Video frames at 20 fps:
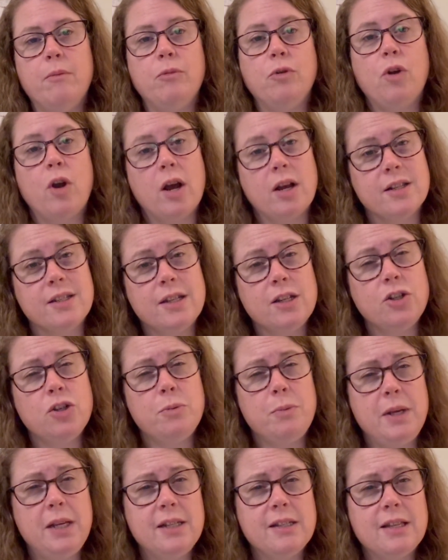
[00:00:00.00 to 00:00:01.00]
cross stitch
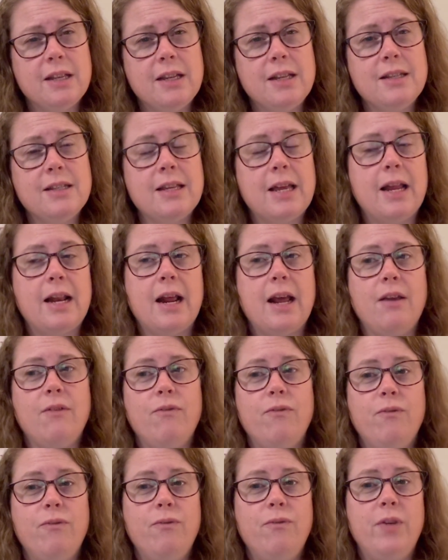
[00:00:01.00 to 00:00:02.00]
pieces, and I
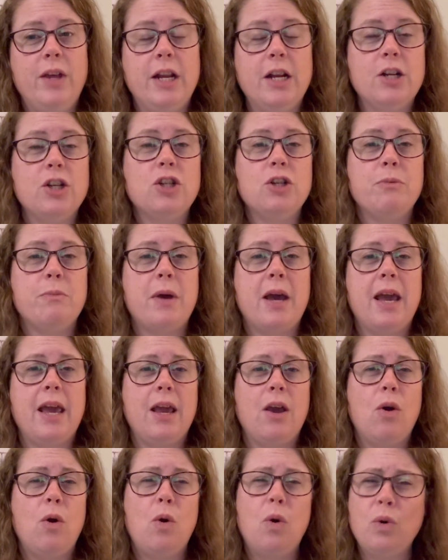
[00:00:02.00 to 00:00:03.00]
finished my
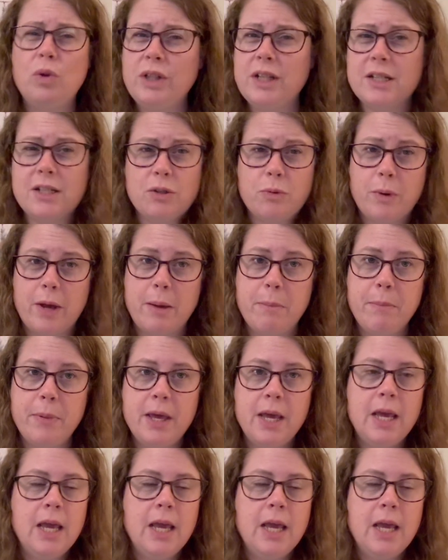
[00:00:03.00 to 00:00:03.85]
oldest WIP